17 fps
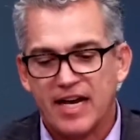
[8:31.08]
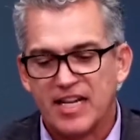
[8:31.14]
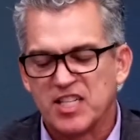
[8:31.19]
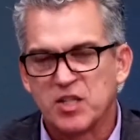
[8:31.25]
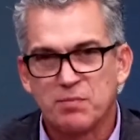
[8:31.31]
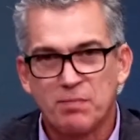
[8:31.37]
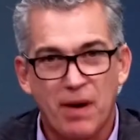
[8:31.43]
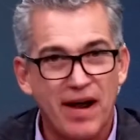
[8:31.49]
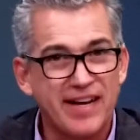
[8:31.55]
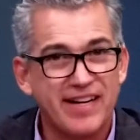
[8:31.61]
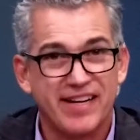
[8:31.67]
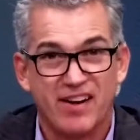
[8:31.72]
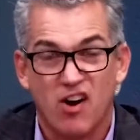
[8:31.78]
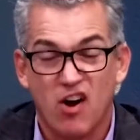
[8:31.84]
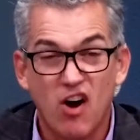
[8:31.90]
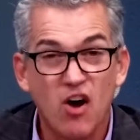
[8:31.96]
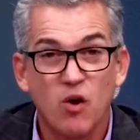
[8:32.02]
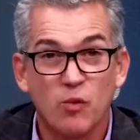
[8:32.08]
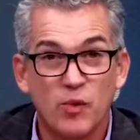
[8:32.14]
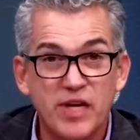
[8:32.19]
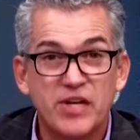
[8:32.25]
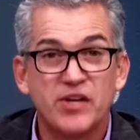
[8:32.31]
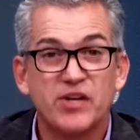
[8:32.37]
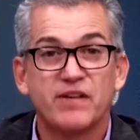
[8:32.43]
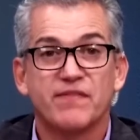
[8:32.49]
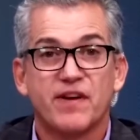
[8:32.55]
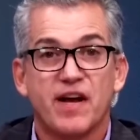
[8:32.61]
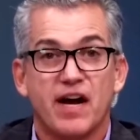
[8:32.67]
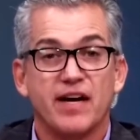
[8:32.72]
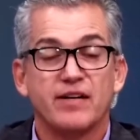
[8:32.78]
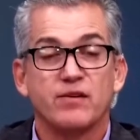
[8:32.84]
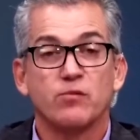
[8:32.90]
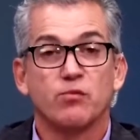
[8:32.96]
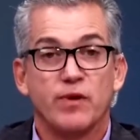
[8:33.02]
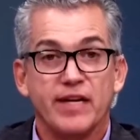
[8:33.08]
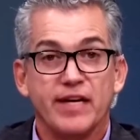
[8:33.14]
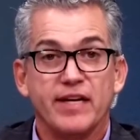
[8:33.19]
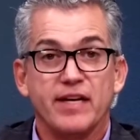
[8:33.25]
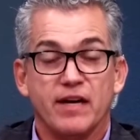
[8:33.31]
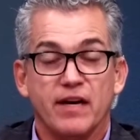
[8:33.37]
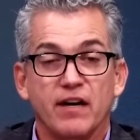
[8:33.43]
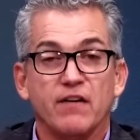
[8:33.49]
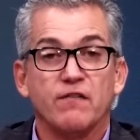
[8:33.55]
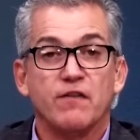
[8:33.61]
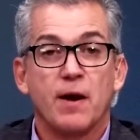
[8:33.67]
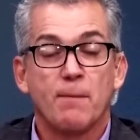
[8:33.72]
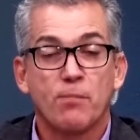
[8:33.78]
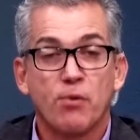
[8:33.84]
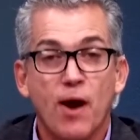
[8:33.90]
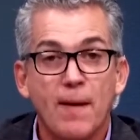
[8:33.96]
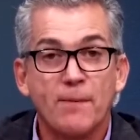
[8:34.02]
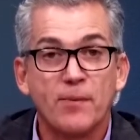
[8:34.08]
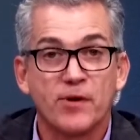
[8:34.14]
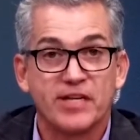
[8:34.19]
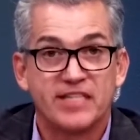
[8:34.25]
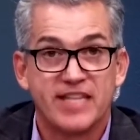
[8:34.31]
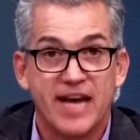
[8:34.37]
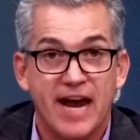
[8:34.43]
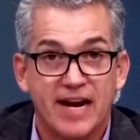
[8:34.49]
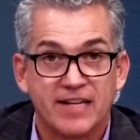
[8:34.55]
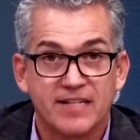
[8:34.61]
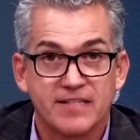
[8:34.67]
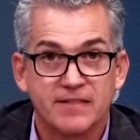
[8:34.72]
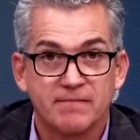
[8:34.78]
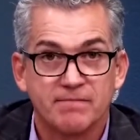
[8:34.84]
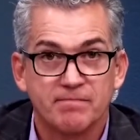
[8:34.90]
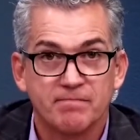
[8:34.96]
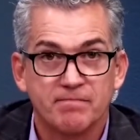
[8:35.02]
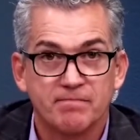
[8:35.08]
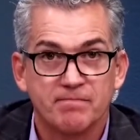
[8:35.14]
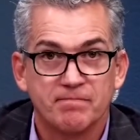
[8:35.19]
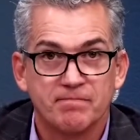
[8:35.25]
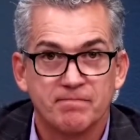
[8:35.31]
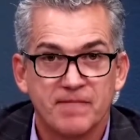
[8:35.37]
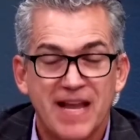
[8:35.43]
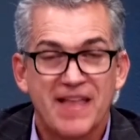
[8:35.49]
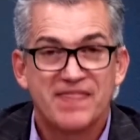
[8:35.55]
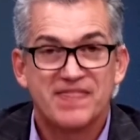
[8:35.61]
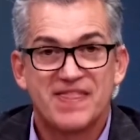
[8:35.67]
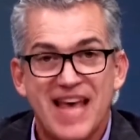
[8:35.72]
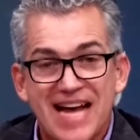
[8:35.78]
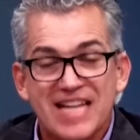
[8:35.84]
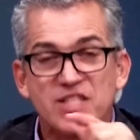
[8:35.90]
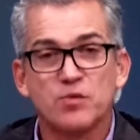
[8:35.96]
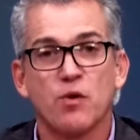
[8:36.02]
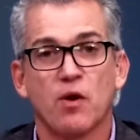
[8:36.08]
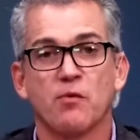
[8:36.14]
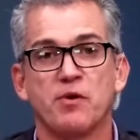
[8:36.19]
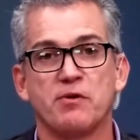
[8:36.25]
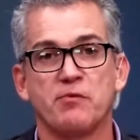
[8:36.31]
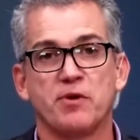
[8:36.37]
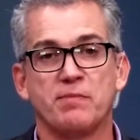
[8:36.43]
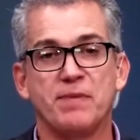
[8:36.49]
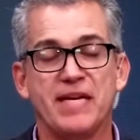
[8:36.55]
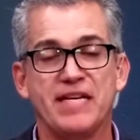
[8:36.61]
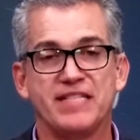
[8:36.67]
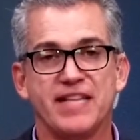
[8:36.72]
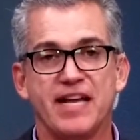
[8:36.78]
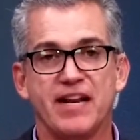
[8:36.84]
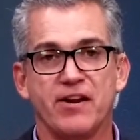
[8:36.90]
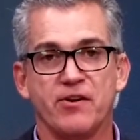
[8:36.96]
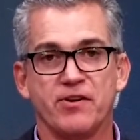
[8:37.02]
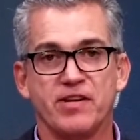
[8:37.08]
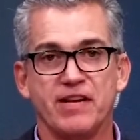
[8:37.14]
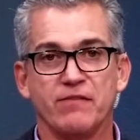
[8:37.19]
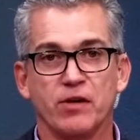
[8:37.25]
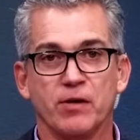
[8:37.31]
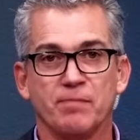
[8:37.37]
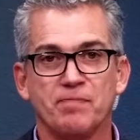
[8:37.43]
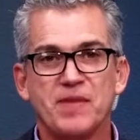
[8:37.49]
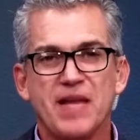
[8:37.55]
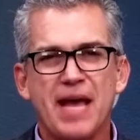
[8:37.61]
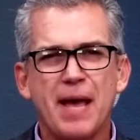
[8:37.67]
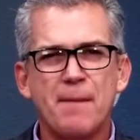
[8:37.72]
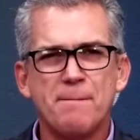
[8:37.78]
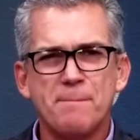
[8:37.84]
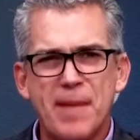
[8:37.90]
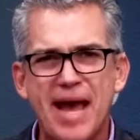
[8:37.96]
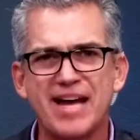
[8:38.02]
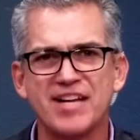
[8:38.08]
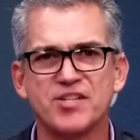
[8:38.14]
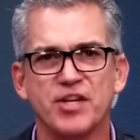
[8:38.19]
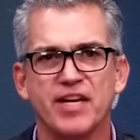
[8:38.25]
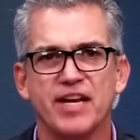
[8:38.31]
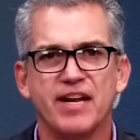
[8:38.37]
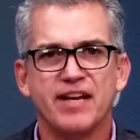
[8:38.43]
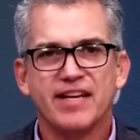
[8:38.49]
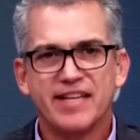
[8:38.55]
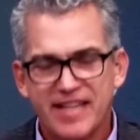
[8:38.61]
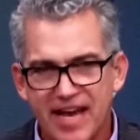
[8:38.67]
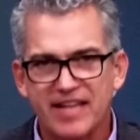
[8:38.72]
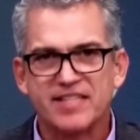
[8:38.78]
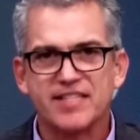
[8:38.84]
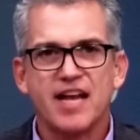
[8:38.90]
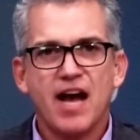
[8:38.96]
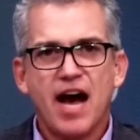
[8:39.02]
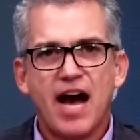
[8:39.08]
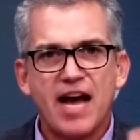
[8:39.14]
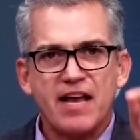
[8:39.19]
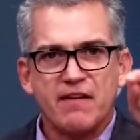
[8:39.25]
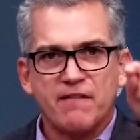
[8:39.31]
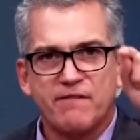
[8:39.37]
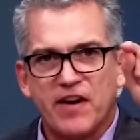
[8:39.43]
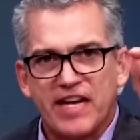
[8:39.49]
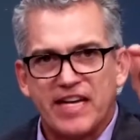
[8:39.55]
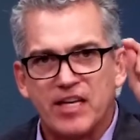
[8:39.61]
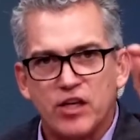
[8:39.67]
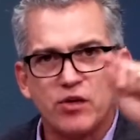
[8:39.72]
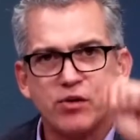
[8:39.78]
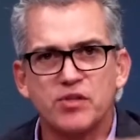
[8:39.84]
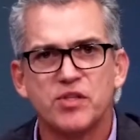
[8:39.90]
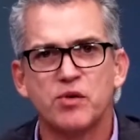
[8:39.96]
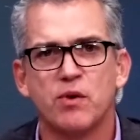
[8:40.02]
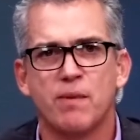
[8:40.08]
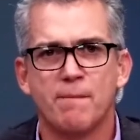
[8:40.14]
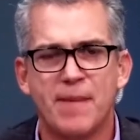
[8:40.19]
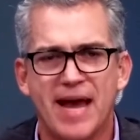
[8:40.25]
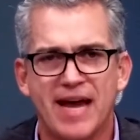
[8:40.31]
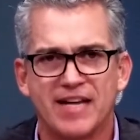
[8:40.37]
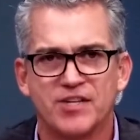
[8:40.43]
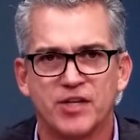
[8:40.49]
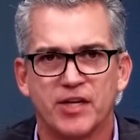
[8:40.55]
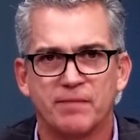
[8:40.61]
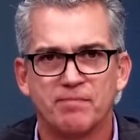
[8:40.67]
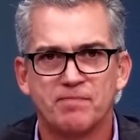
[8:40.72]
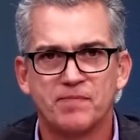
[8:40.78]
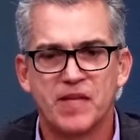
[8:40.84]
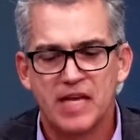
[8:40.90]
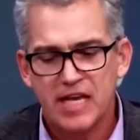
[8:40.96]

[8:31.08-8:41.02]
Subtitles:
a spine at all, we could have gotten rid of property tax. That's where we would be, Senator Deaver. Imagine. Yes, I invite you to imagine.